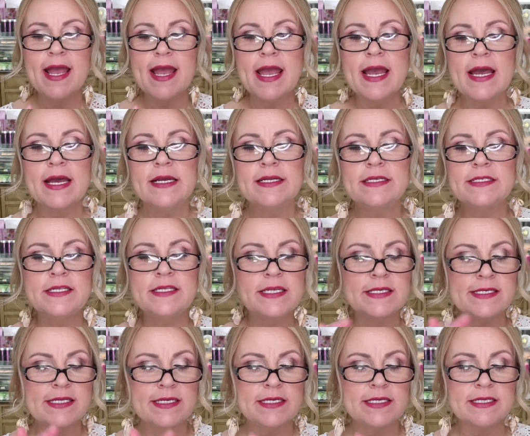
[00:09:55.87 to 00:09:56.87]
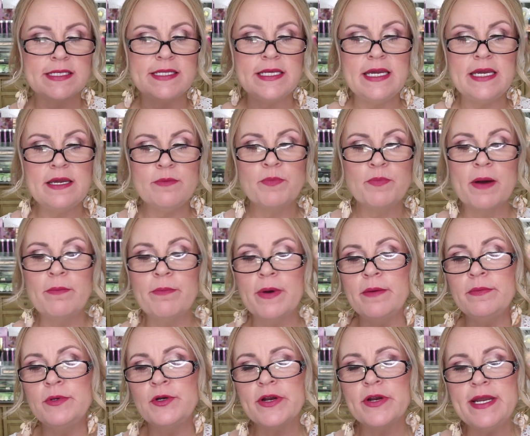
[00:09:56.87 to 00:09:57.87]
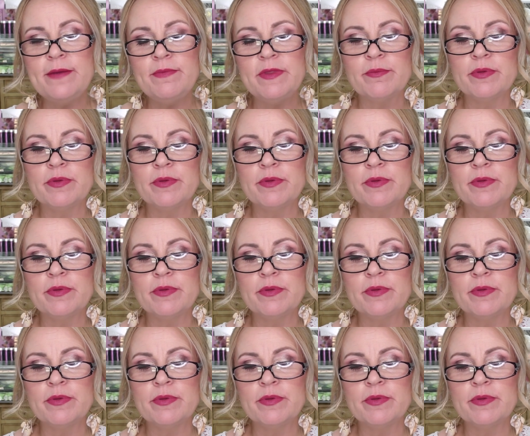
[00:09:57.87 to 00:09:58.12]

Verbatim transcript: And this is the Bum Bum Cream,